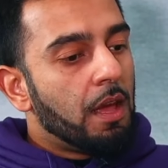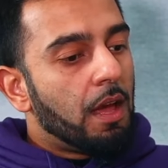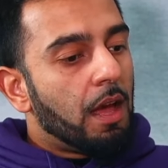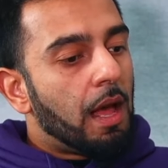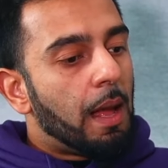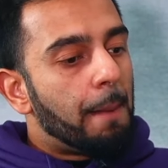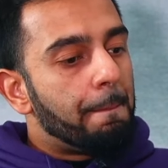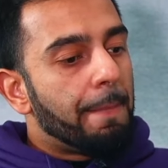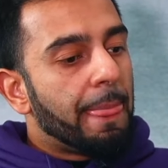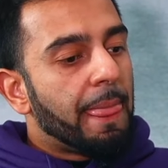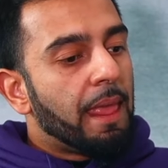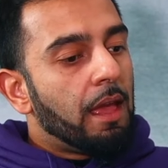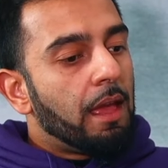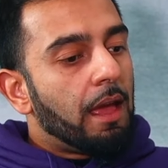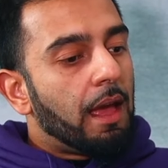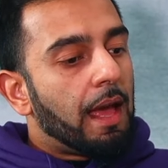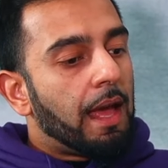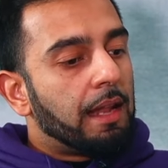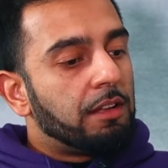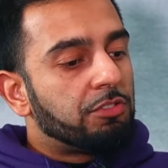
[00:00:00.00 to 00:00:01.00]
Um,
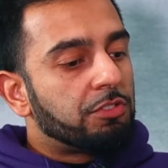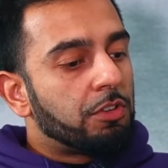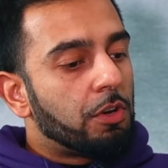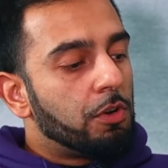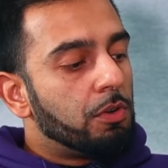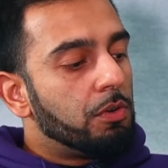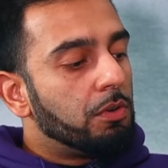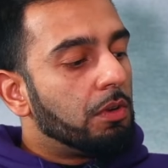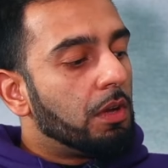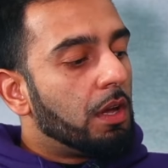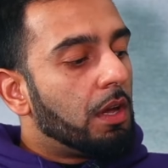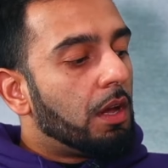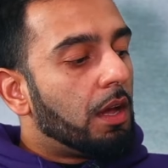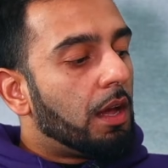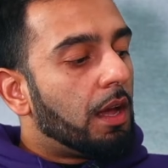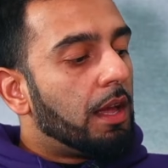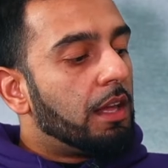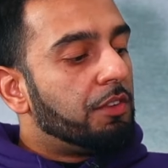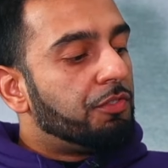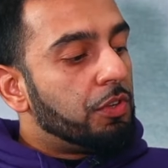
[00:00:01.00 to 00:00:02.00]
and so
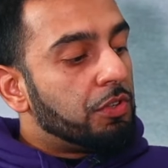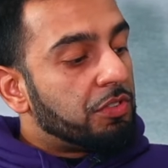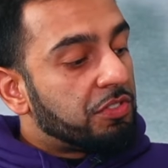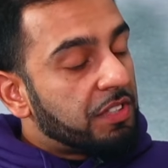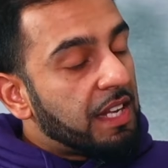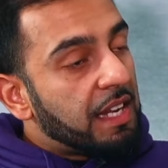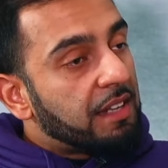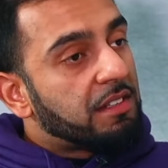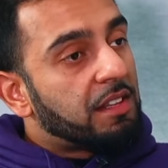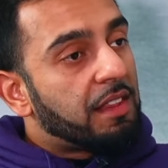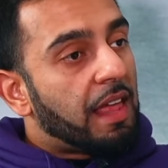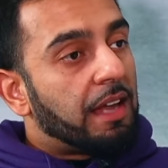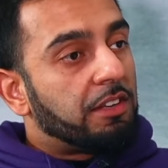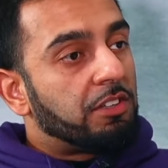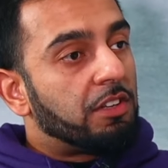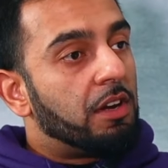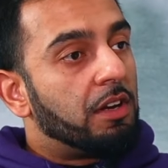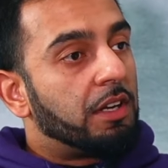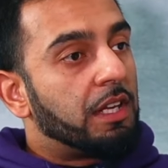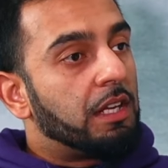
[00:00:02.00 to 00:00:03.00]
if you stick to that
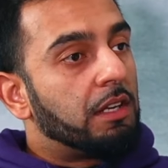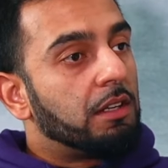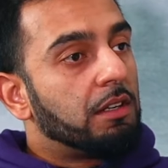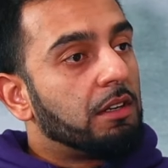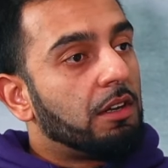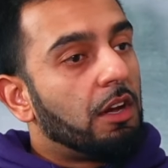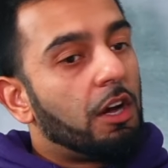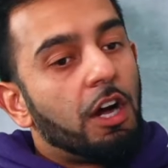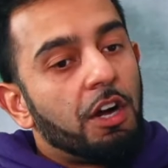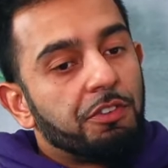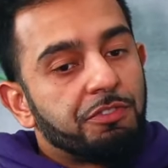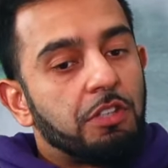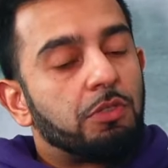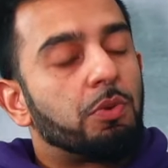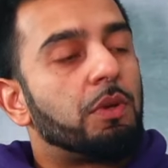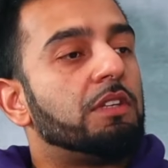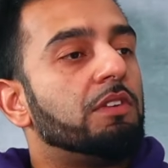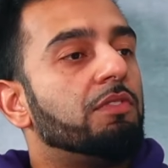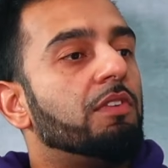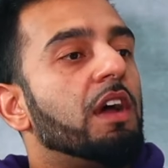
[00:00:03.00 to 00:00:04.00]
target, after
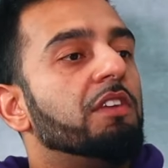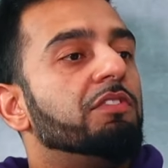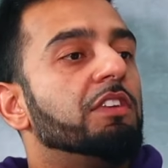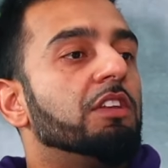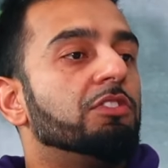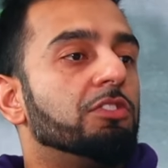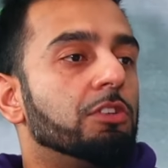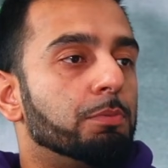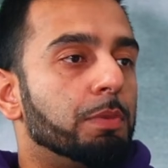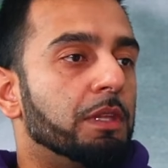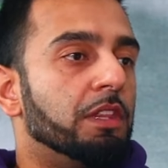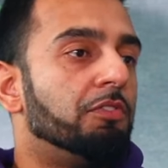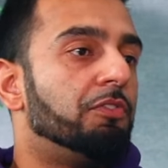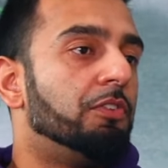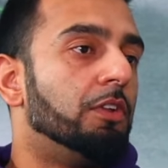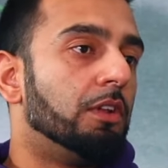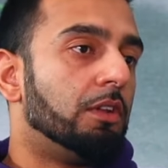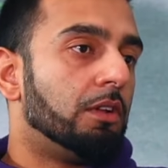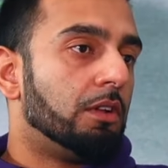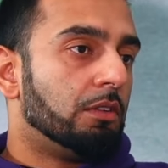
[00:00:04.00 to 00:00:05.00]
25 years, you'll be the
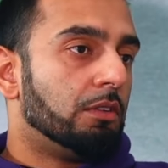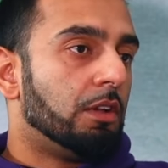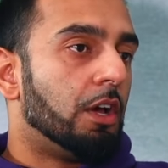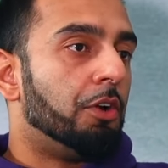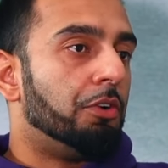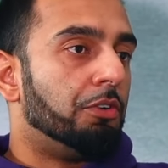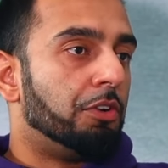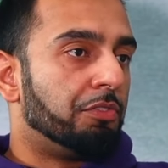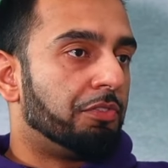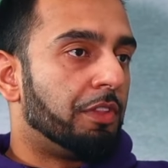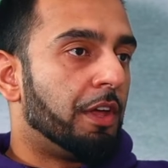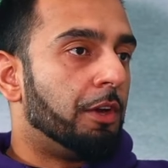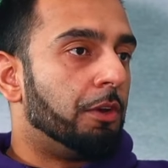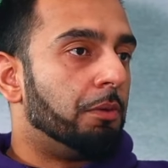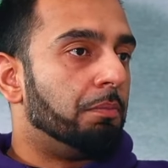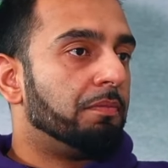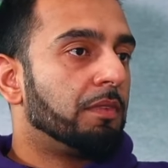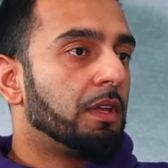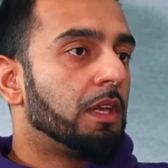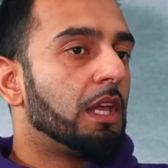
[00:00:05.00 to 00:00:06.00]
full owner of the
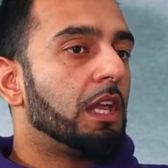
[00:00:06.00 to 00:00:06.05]
home.